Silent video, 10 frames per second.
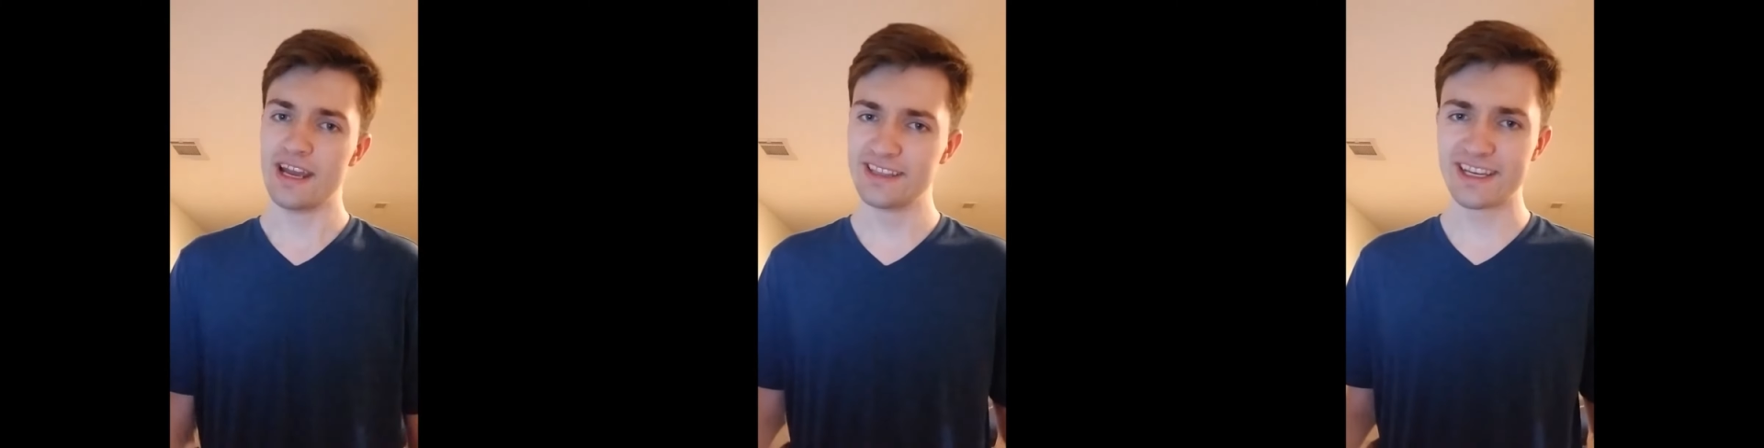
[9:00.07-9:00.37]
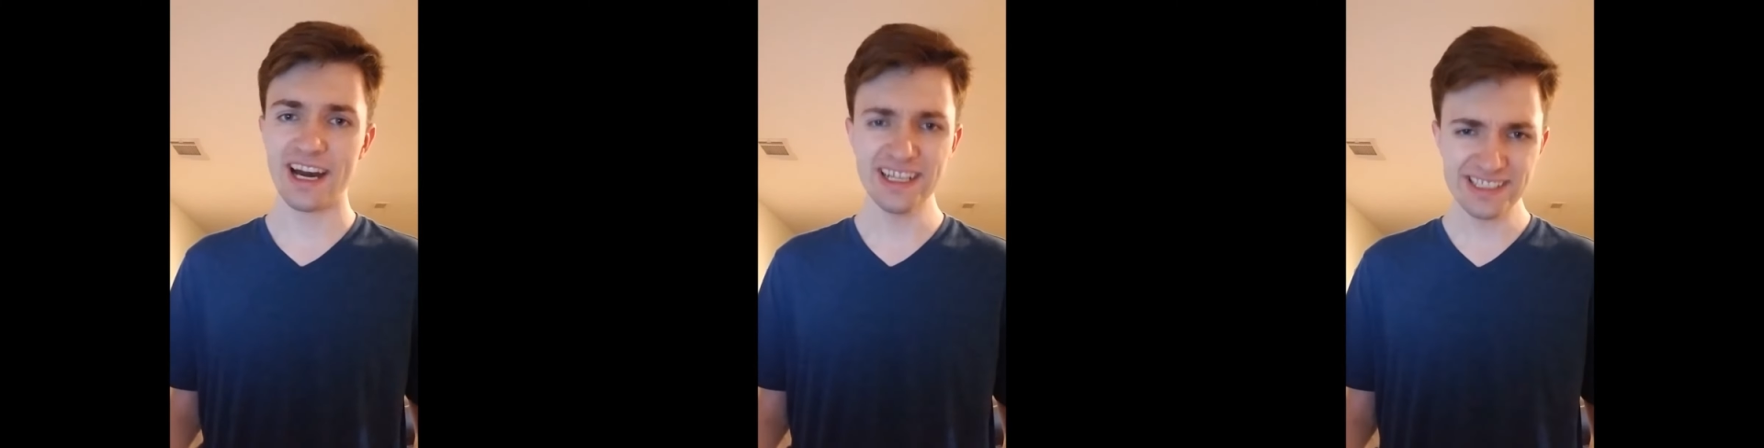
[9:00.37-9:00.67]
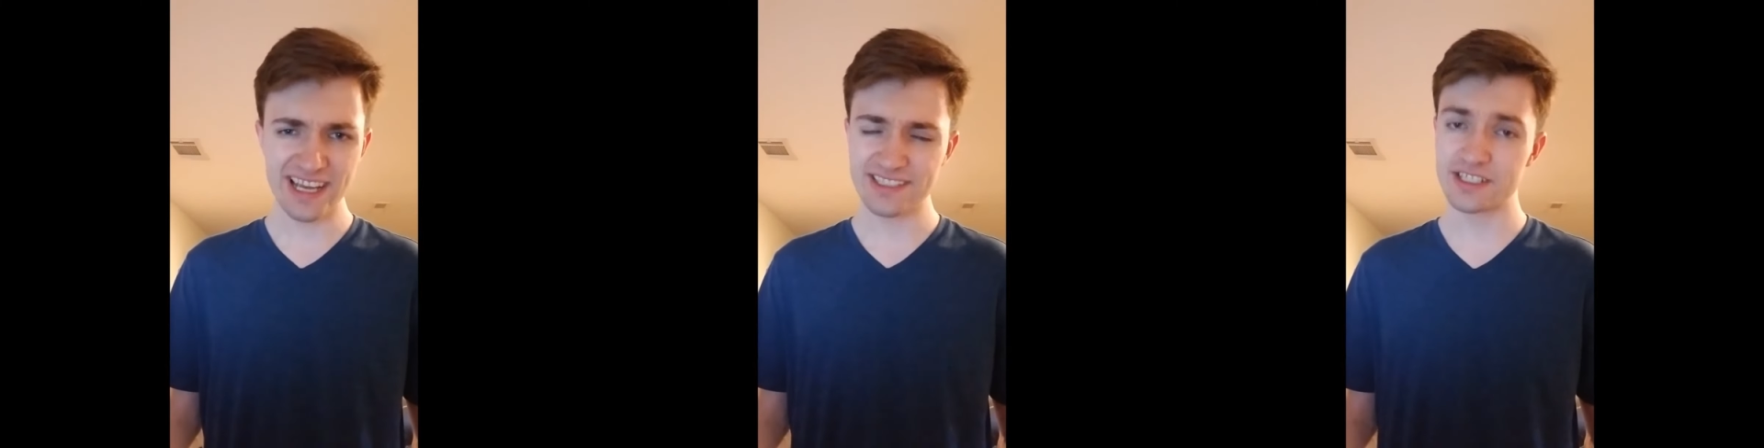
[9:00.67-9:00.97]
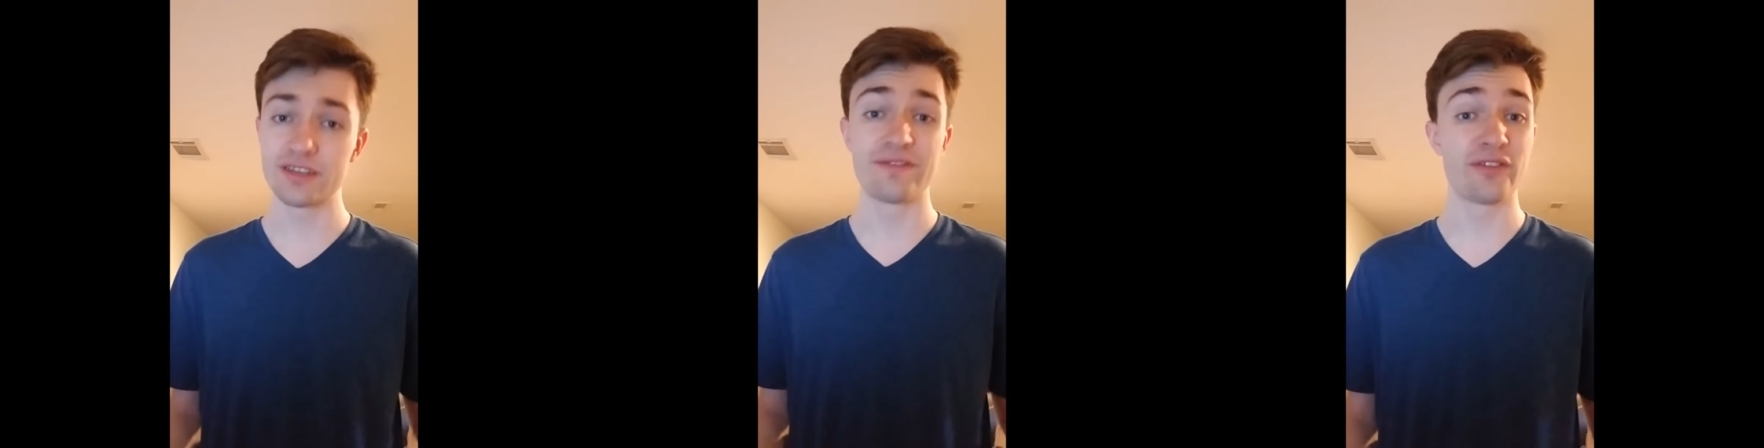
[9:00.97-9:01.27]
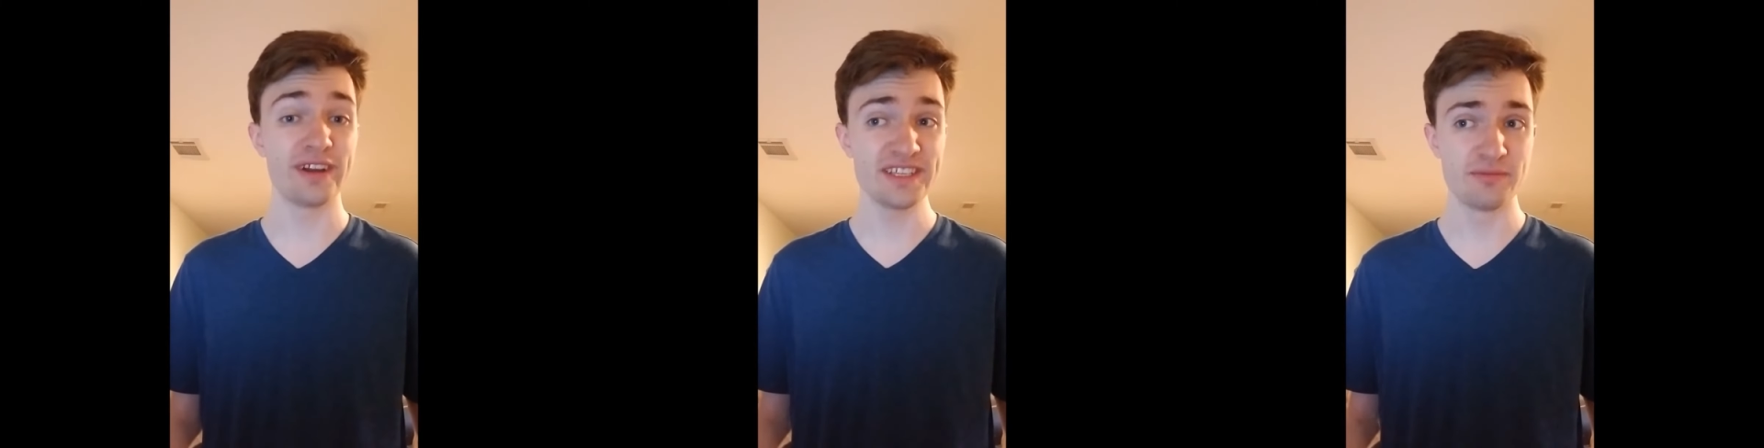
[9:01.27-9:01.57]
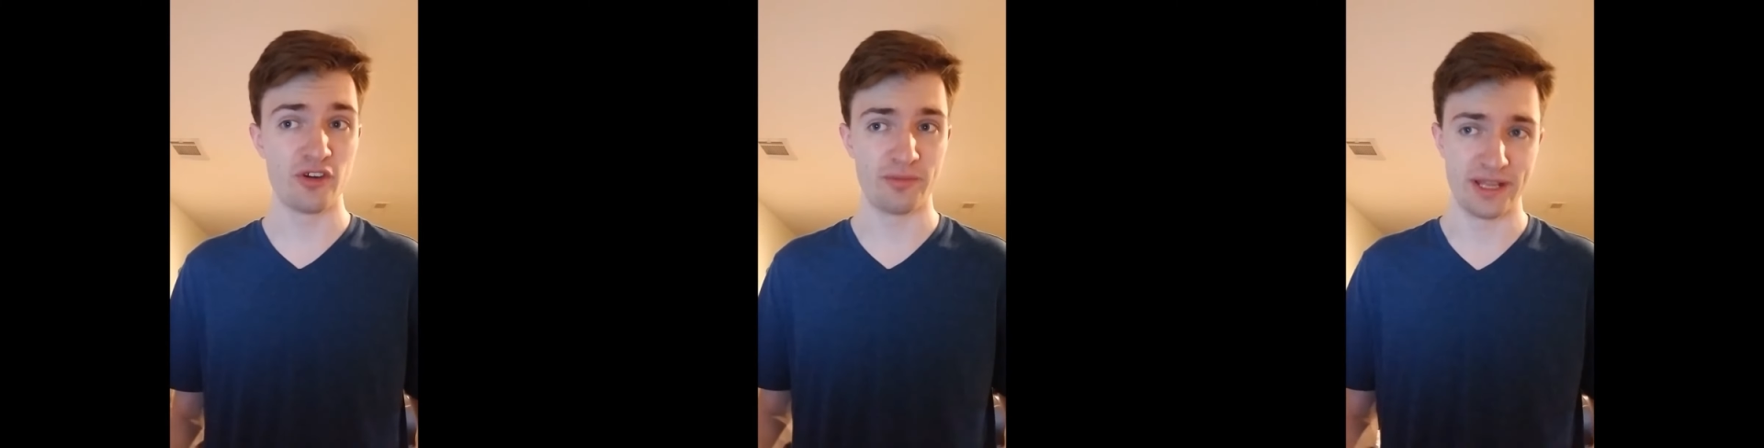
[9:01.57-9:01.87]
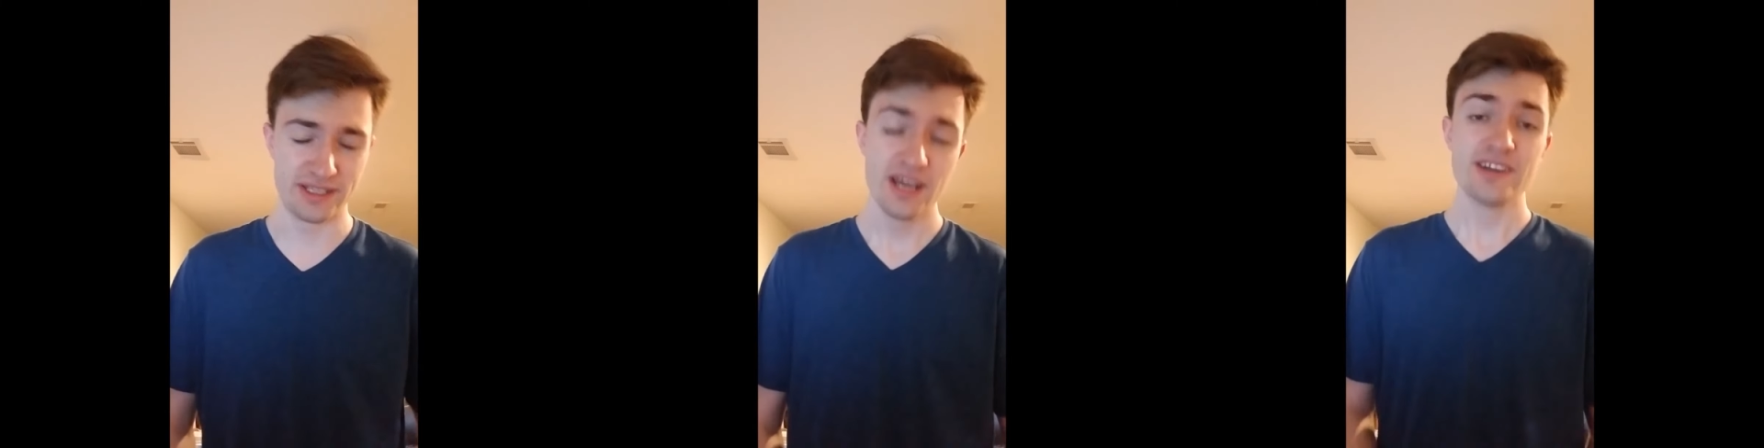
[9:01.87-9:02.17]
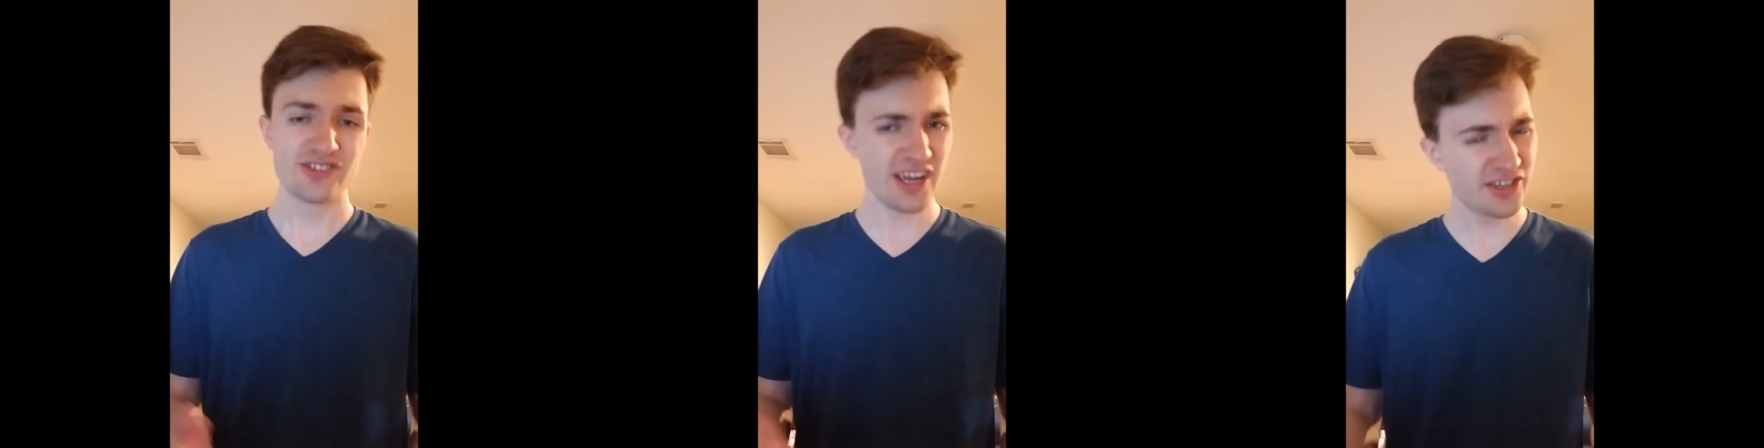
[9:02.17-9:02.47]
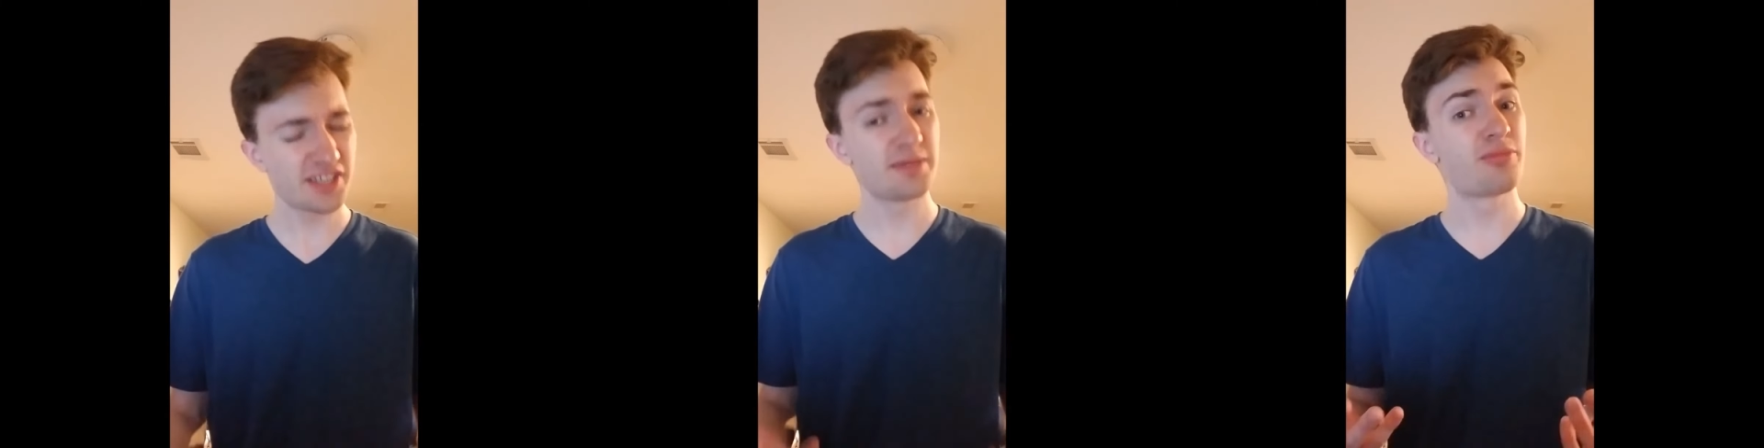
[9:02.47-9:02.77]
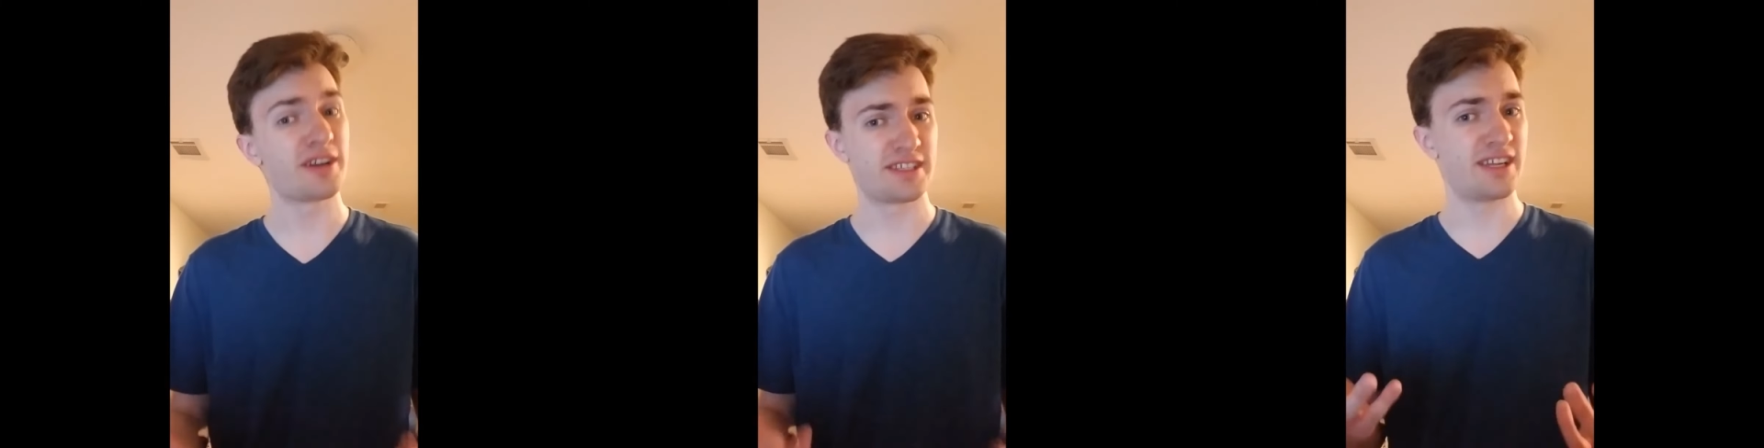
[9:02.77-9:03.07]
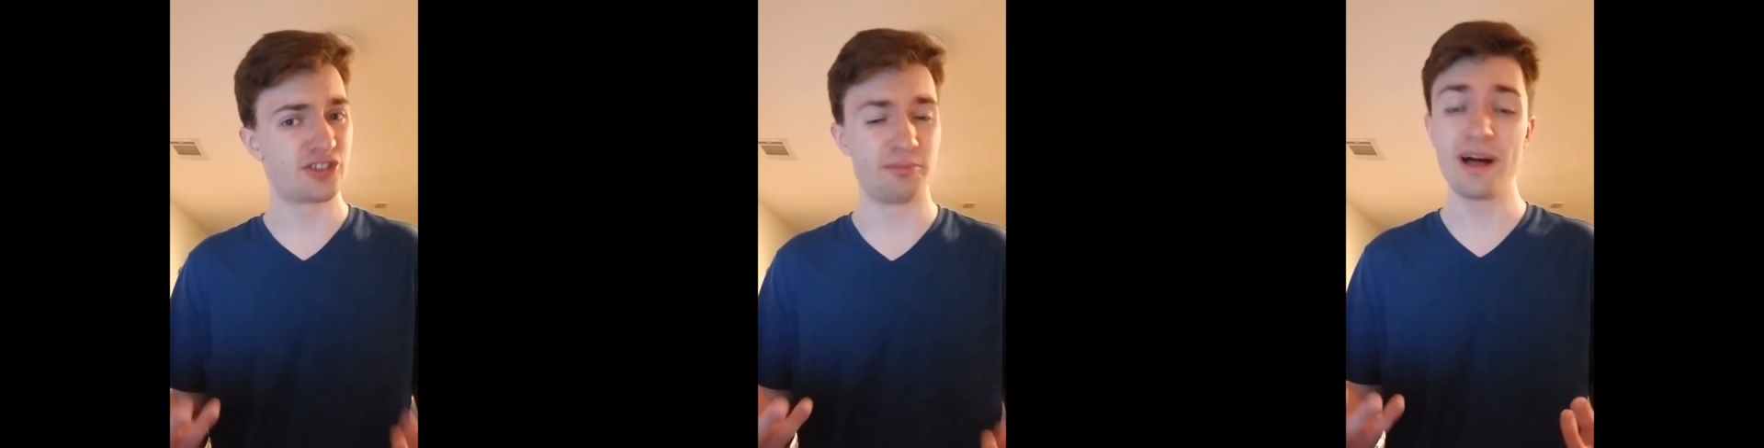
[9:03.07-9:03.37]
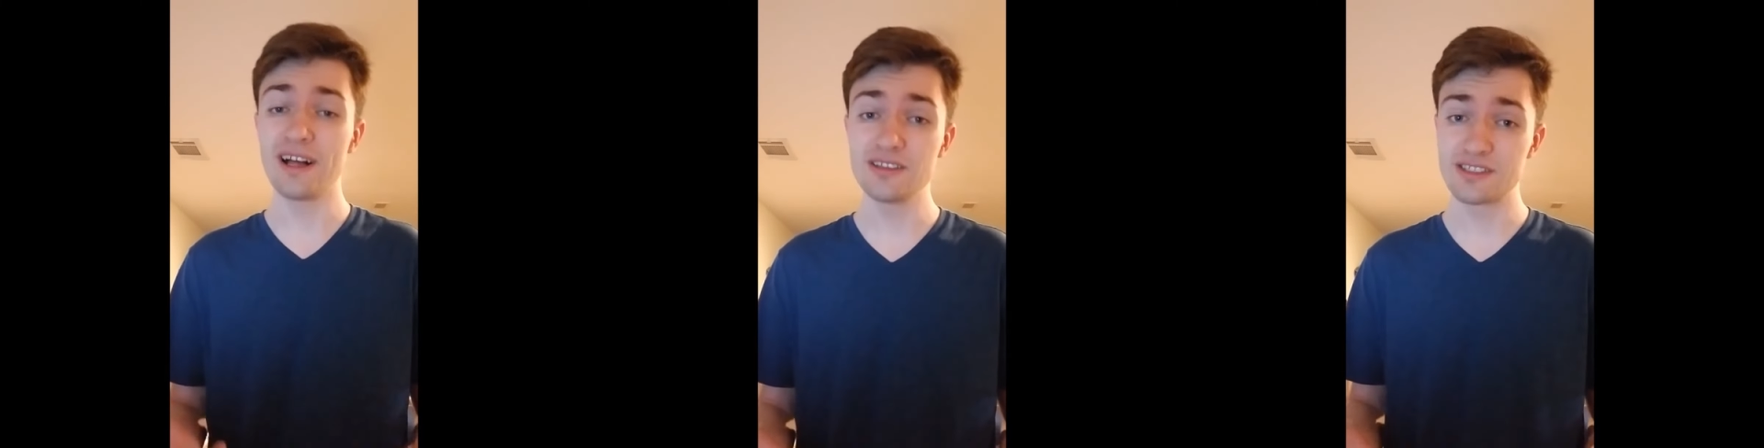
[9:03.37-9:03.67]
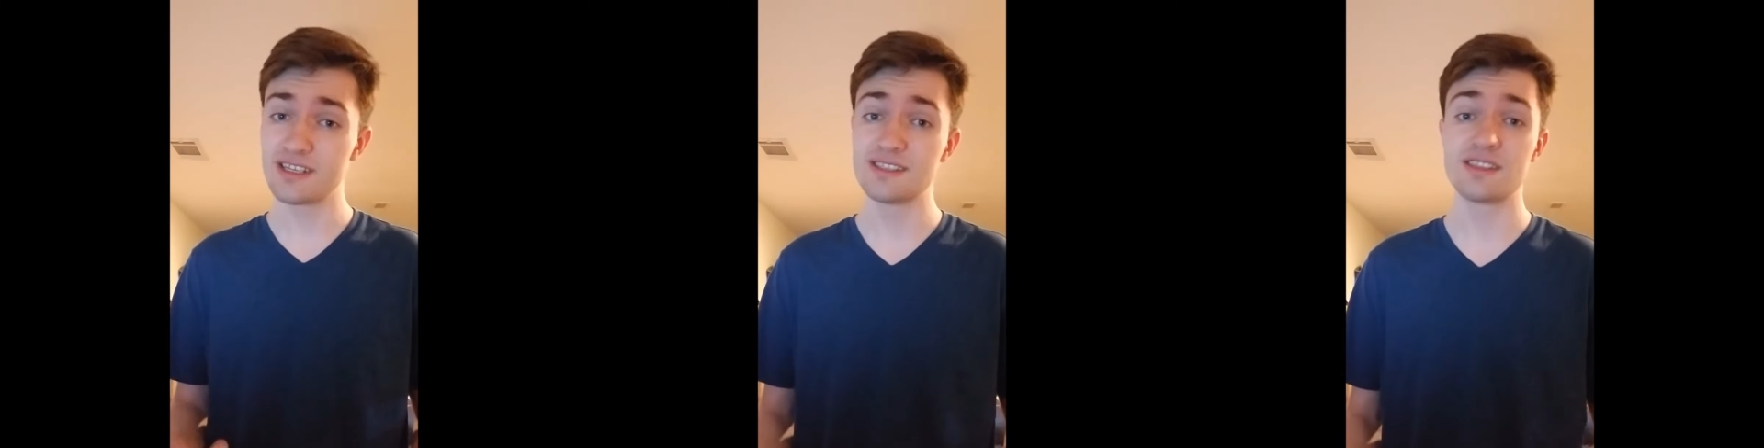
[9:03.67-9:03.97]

In the context of the freeze movement, changes in presidential policies